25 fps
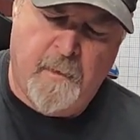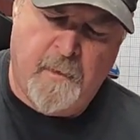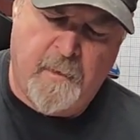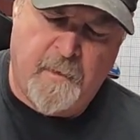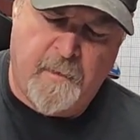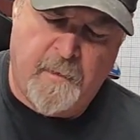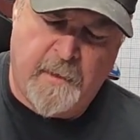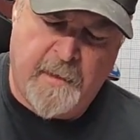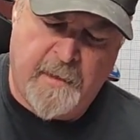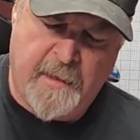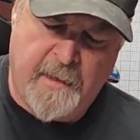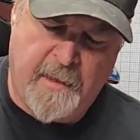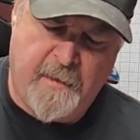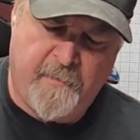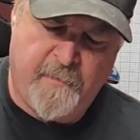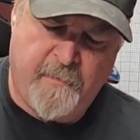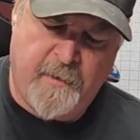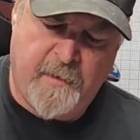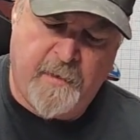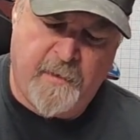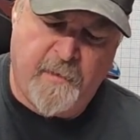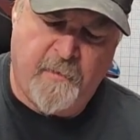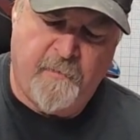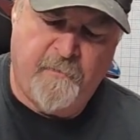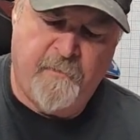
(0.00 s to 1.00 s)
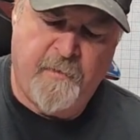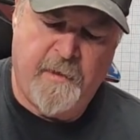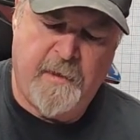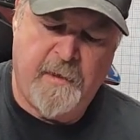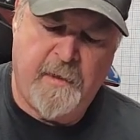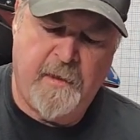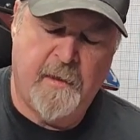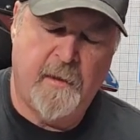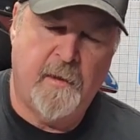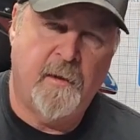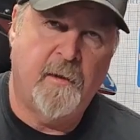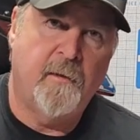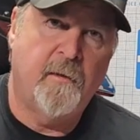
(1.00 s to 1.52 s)
And then I have another
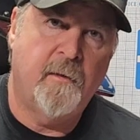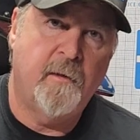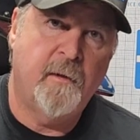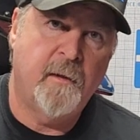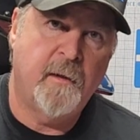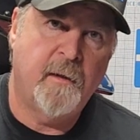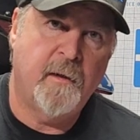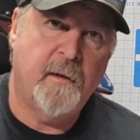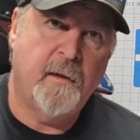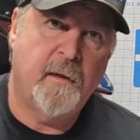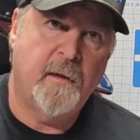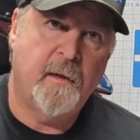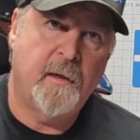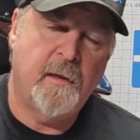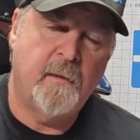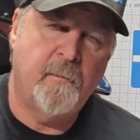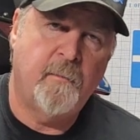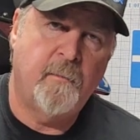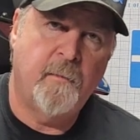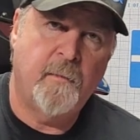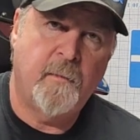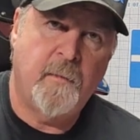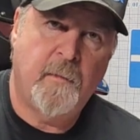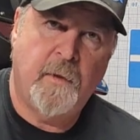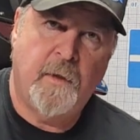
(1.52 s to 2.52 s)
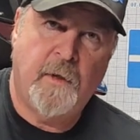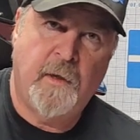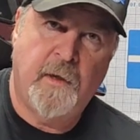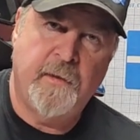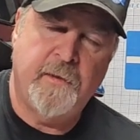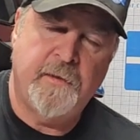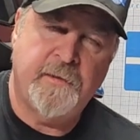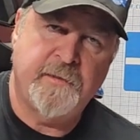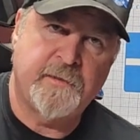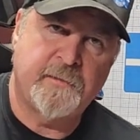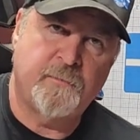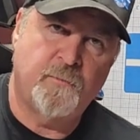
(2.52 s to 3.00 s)
video on the